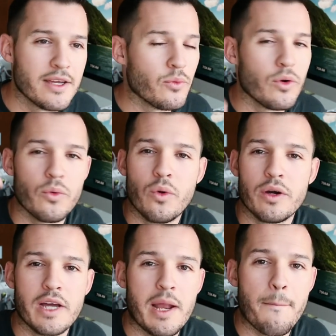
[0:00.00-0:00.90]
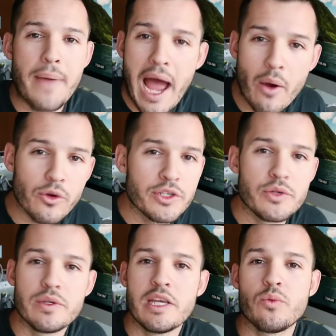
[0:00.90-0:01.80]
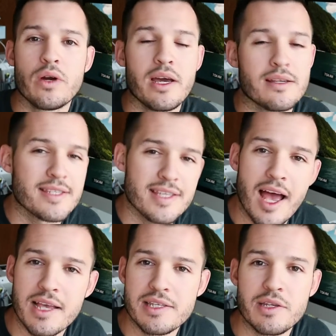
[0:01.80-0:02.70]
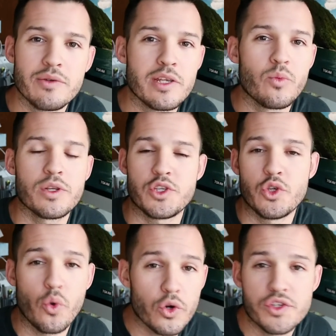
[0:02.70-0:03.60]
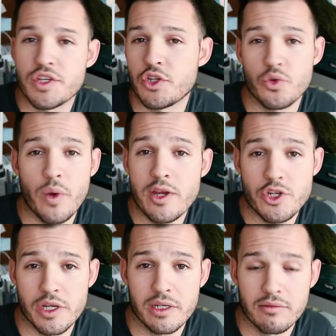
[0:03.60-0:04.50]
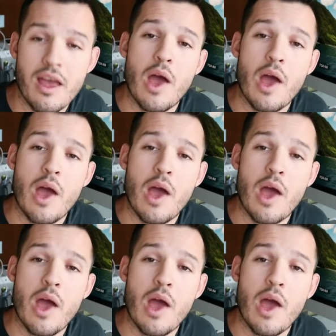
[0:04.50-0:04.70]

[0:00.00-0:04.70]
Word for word: What kind of power do you need? What size do you need? What's your situation?